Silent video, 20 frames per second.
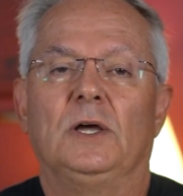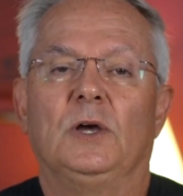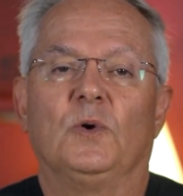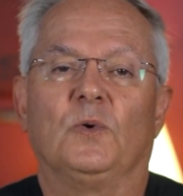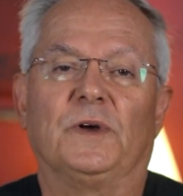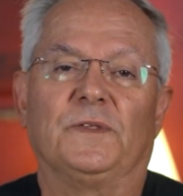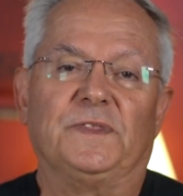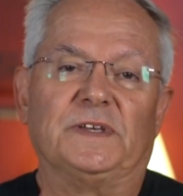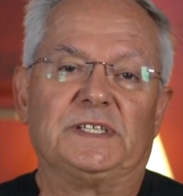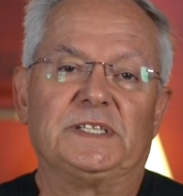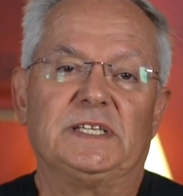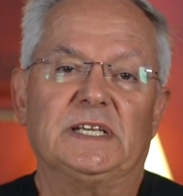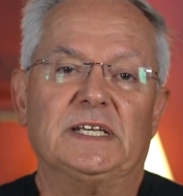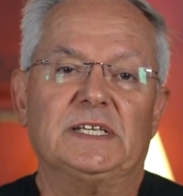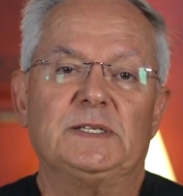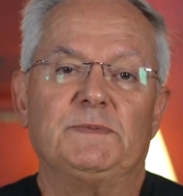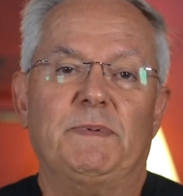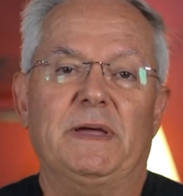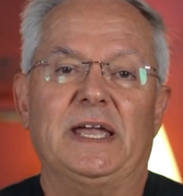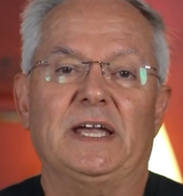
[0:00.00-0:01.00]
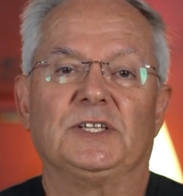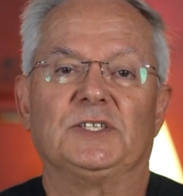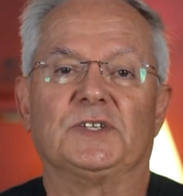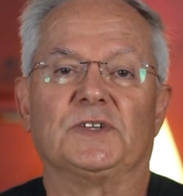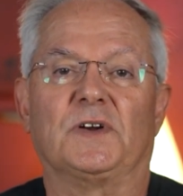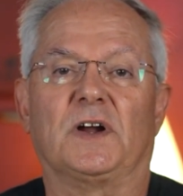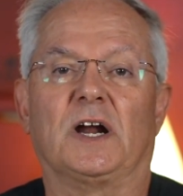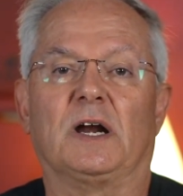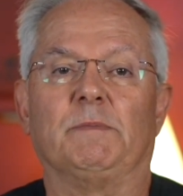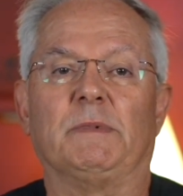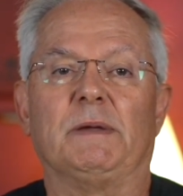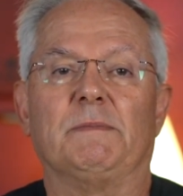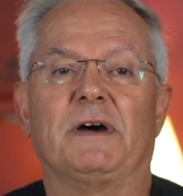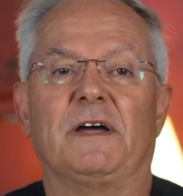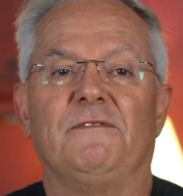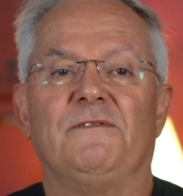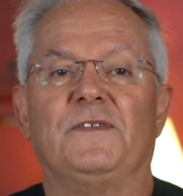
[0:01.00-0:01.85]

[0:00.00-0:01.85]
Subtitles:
With the 6th Panzer Army, my